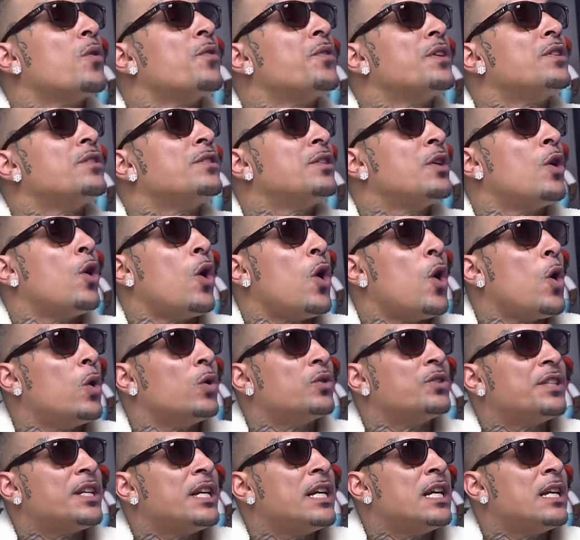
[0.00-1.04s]
the whole
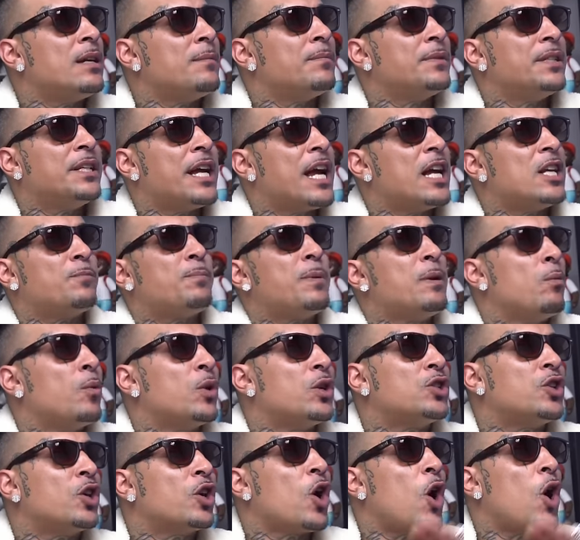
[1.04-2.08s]
team, DHP would
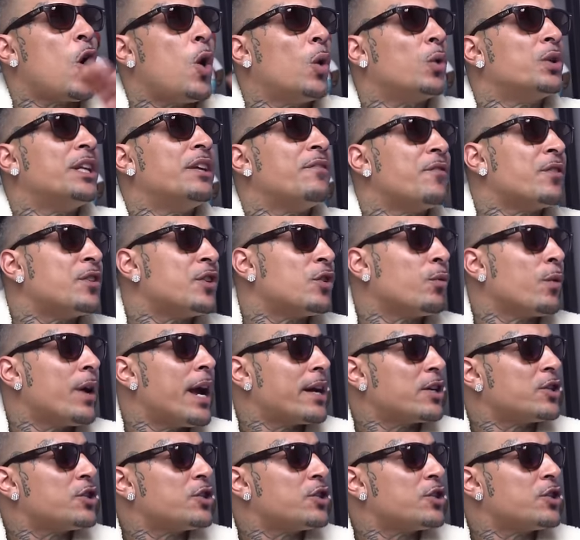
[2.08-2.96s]
have took a whole different direction.